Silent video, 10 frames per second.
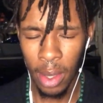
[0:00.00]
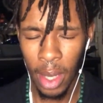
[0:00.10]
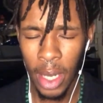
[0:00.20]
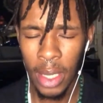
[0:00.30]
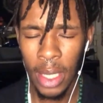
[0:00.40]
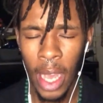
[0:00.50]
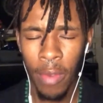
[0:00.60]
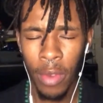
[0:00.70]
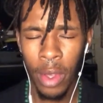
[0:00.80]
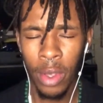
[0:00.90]
And it's time
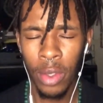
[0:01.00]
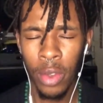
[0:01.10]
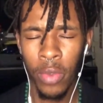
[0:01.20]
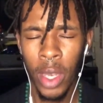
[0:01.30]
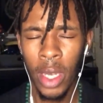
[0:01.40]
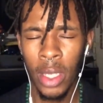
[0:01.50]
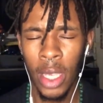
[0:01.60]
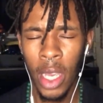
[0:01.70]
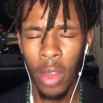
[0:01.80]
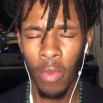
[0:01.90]
for us to really
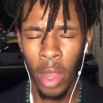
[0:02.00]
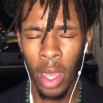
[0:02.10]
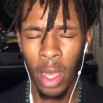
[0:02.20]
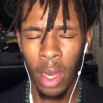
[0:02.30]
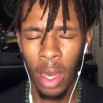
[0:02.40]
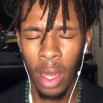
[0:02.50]
take reign